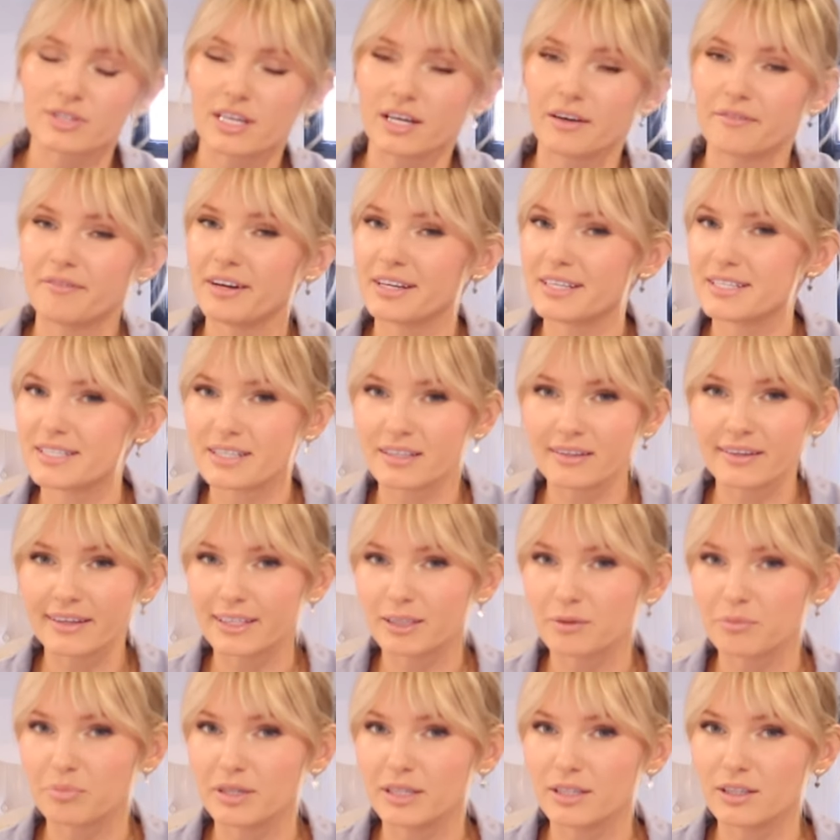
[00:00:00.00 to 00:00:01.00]
Like, if I didn't like
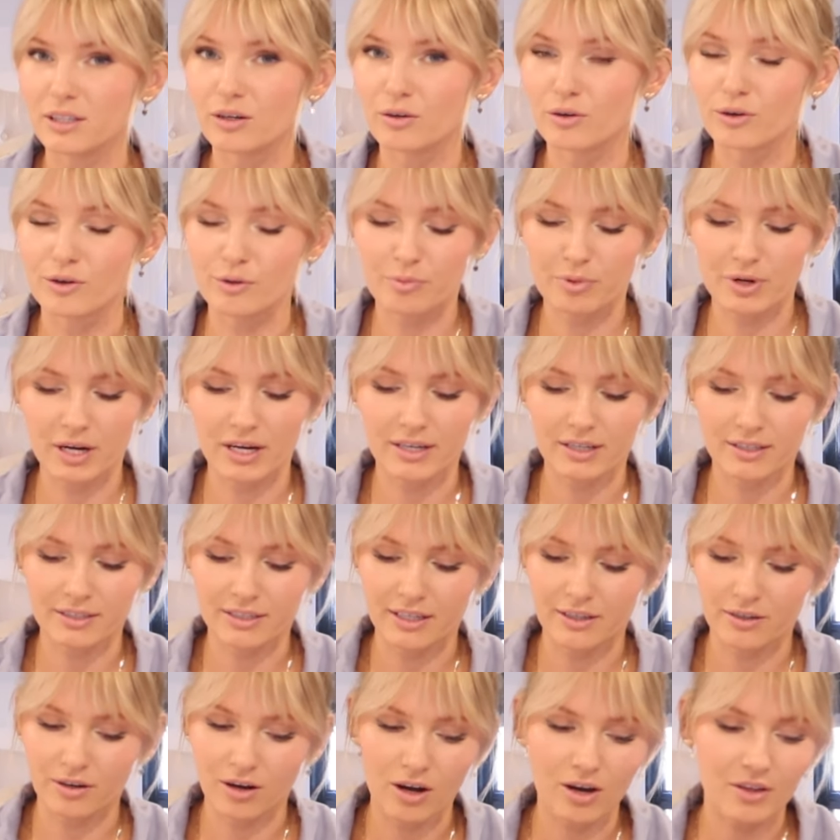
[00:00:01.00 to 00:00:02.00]
the pillow or the product
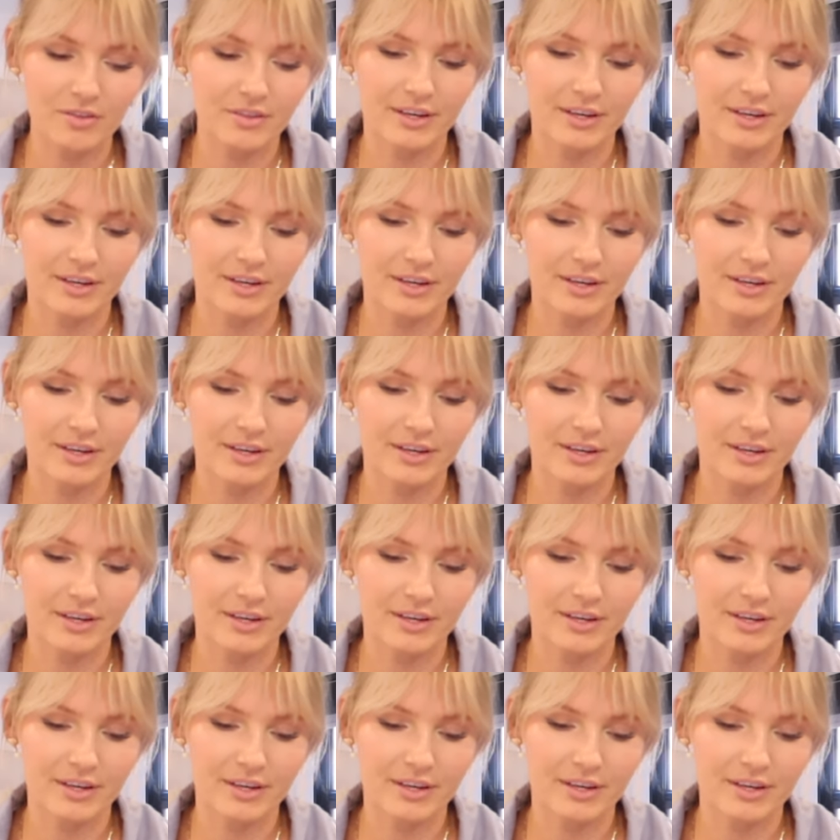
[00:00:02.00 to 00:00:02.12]
at all,